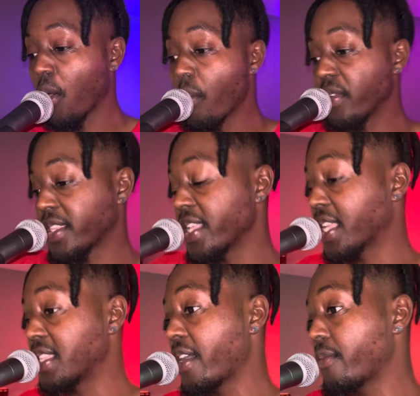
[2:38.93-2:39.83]

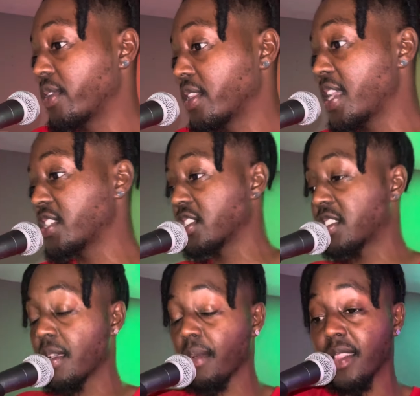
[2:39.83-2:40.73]
overthinking that
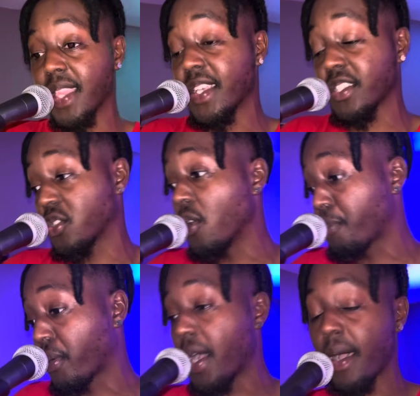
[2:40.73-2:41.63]
relationship, and that's your
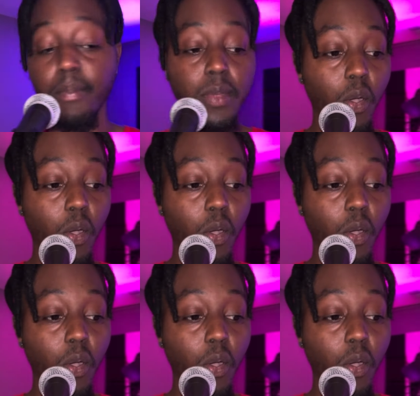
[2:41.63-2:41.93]
problem.